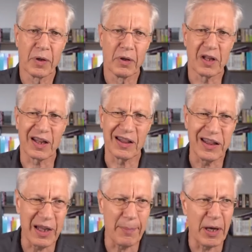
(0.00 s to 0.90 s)
that
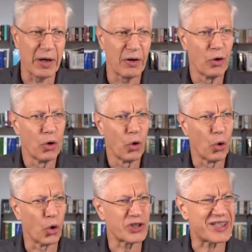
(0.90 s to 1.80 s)
limit
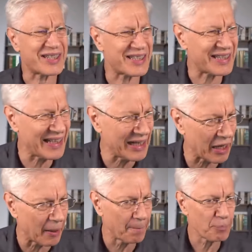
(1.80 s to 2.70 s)
or
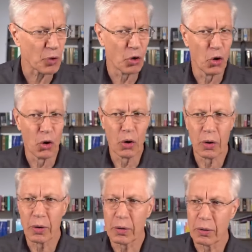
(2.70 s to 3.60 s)
steer
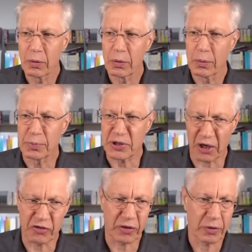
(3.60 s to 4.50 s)

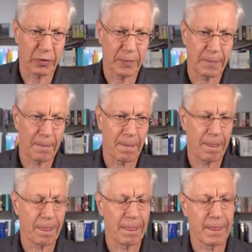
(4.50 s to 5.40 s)
production.
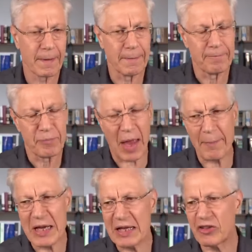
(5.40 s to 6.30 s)
That
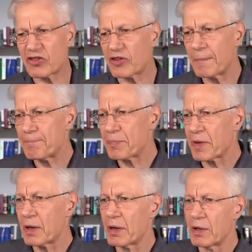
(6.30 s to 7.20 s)
means
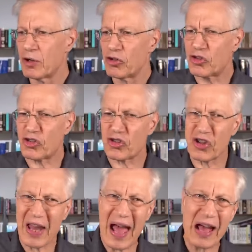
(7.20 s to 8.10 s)

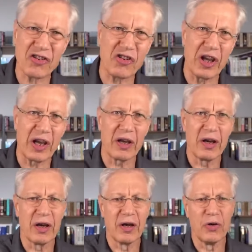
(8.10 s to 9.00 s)
slashing
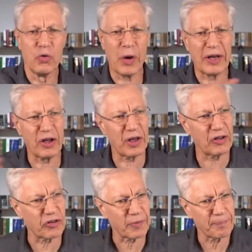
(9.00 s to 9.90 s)

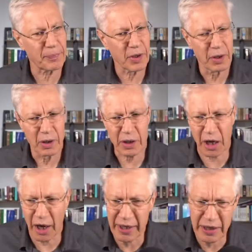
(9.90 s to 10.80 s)
regulation,
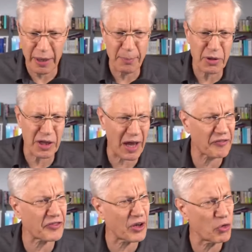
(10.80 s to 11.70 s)
cutting them
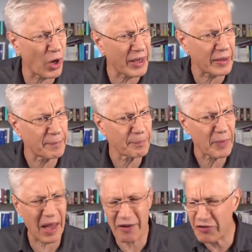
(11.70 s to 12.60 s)
left and right,
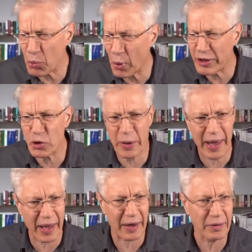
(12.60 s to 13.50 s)
every way you
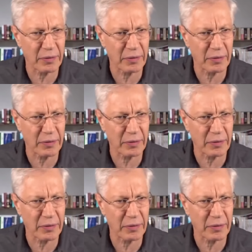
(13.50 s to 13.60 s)
can.